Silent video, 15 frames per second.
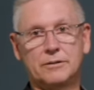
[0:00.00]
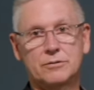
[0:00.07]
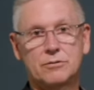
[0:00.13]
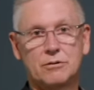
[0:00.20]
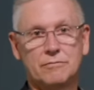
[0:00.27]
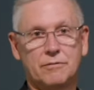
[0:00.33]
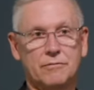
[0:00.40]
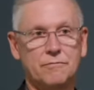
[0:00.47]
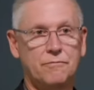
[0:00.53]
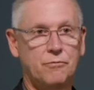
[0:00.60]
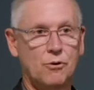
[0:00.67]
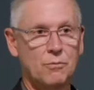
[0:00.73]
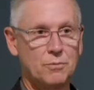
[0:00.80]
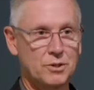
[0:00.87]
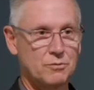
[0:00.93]
sort of
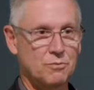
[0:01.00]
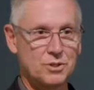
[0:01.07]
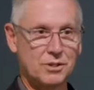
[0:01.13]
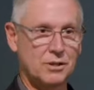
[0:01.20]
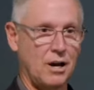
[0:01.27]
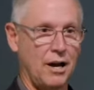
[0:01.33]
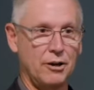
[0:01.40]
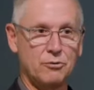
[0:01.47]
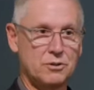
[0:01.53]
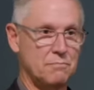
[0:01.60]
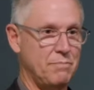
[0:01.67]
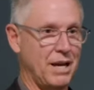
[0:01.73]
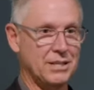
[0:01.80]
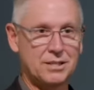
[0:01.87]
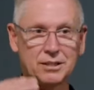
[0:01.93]
informants was a guy who was
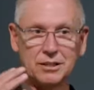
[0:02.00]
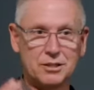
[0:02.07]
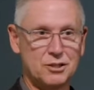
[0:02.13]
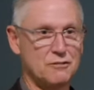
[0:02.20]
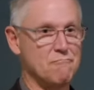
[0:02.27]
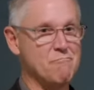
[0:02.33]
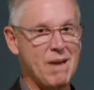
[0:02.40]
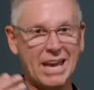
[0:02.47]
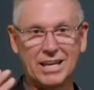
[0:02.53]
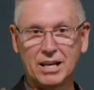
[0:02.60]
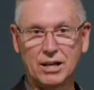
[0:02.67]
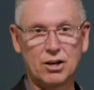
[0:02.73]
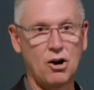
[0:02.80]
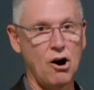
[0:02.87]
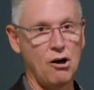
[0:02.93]
basically just
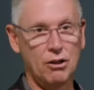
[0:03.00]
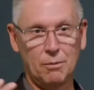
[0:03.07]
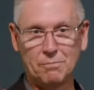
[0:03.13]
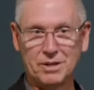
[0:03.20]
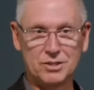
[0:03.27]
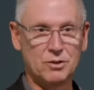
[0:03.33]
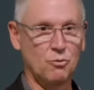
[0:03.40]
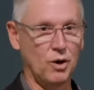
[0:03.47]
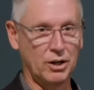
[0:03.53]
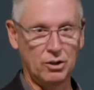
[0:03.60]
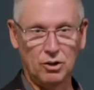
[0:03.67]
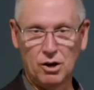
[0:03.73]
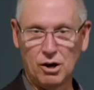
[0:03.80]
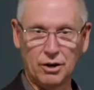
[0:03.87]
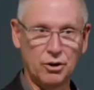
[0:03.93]
making it all up as he went along,